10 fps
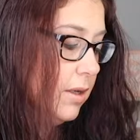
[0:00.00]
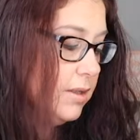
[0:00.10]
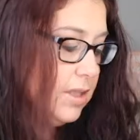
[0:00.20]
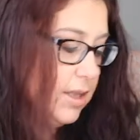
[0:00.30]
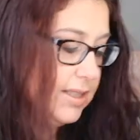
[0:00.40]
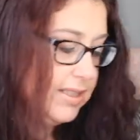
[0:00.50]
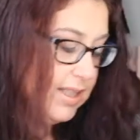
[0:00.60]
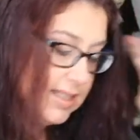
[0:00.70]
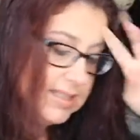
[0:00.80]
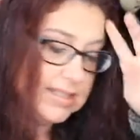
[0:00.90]
So let's see,
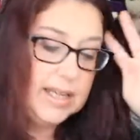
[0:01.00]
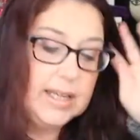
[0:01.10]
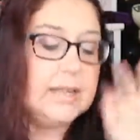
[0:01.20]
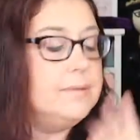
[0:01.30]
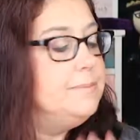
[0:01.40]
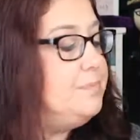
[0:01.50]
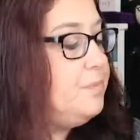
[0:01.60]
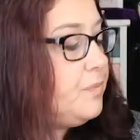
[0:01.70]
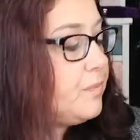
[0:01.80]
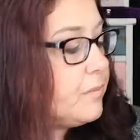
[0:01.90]
let's see.
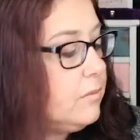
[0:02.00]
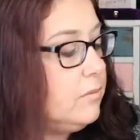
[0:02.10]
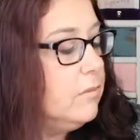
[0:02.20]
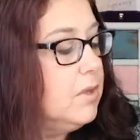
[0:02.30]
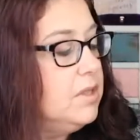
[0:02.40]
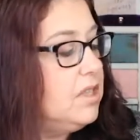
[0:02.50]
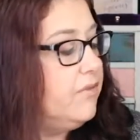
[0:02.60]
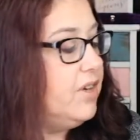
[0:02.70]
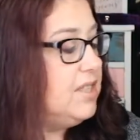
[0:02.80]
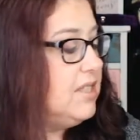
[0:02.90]
So
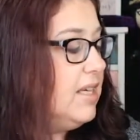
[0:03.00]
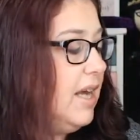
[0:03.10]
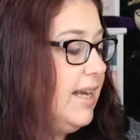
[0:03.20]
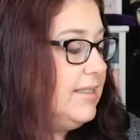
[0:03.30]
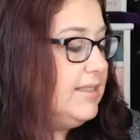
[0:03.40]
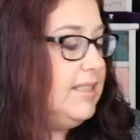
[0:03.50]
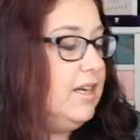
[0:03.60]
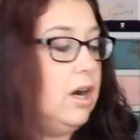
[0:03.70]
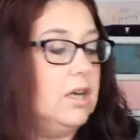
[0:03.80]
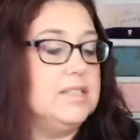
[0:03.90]
the first thing I
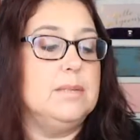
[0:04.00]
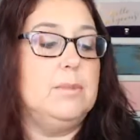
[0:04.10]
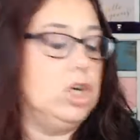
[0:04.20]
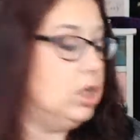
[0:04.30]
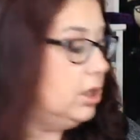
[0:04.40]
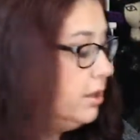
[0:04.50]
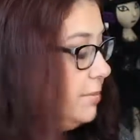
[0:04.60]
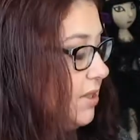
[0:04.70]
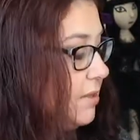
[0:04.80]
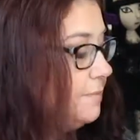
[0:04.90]
see are some
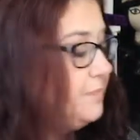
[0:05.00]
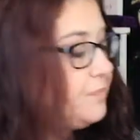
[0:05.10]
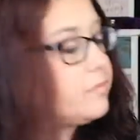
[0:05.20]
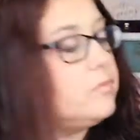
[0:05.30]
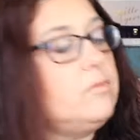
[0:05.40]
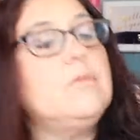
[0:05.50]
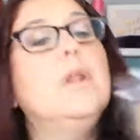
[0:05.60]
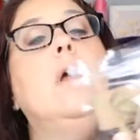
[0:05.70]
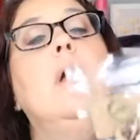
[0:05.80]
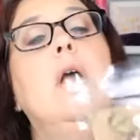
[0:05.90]
herbs.
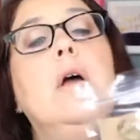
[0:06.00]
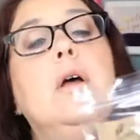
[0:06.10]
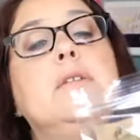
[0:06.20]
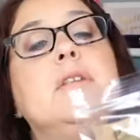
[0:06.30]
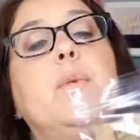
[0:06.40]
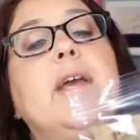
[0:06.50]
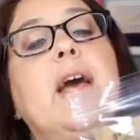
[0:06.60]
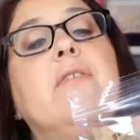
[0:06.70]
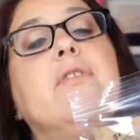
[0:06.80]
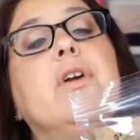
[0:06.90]
So we
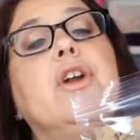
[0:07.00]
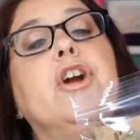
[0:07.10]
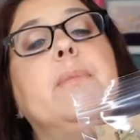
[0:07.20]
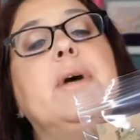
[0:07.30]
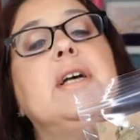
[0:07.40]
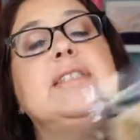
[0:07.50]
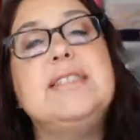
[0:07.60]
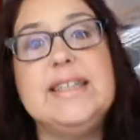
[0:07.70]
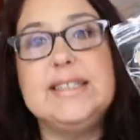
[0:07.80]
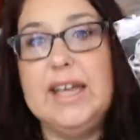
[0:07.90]
have Yerba
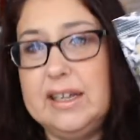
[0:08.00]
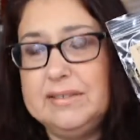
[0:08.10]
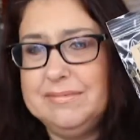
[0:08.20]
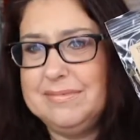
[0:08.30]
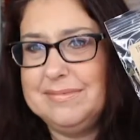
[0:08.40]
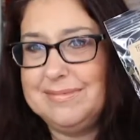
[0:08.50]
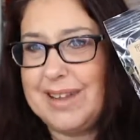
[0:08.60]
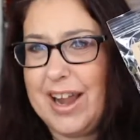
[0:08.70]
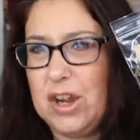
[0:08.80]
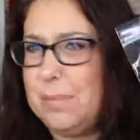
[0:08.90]
Santa.
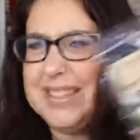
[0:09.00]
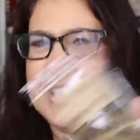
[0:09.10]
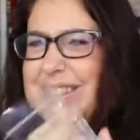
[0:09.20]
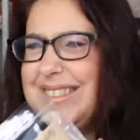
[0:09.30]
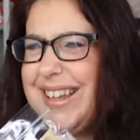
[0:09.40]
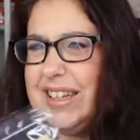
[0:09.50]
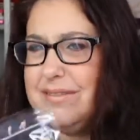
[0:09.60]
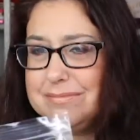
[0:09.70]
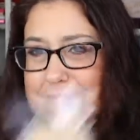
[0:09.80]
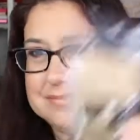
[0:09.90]
I hope that's how you say
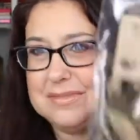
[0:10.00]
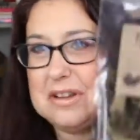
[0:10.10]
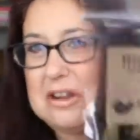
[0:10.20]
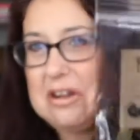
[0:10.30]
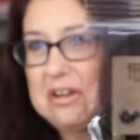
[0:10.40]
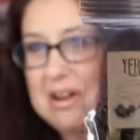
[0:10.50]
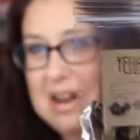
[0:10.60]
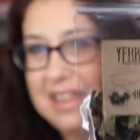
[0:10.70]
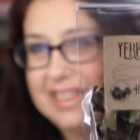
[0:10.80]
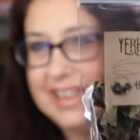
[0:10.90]
it.
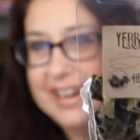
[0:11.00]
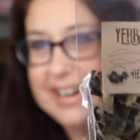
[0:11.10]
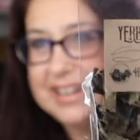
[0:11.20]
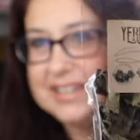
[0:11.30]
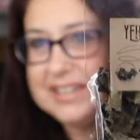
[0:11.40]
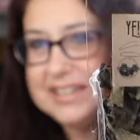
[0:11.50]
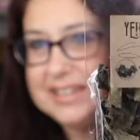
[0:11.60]
Right there.